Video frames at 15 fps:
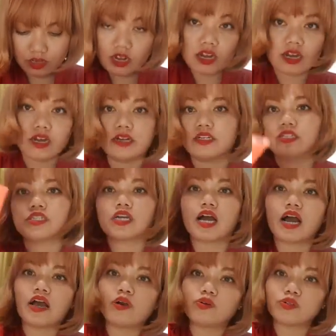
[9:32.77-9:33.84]
And
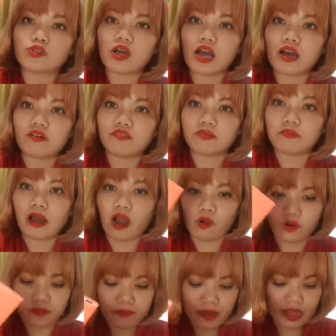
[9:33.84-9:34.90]
I also have a
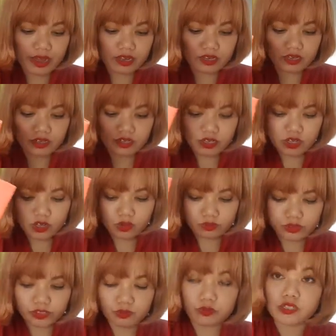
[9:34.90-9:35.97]
power bank
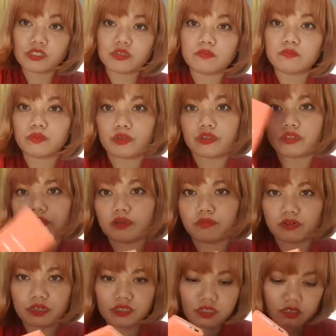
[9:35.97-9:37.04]
which was a birthday
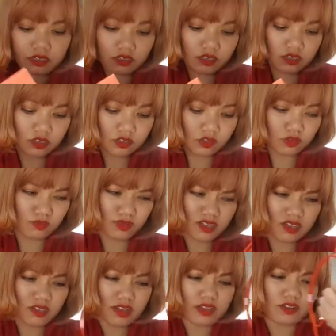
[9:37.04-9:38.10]
present to me
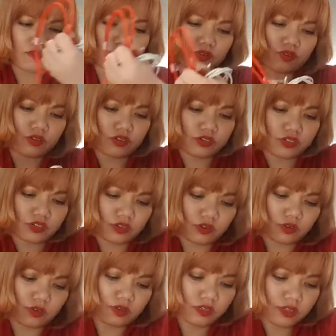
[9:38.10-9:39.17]
like a few years
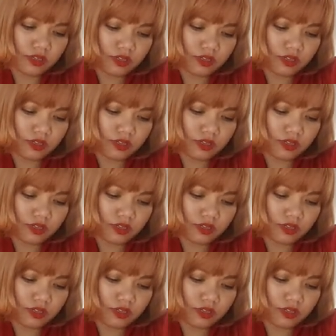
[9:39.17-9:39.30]
ago.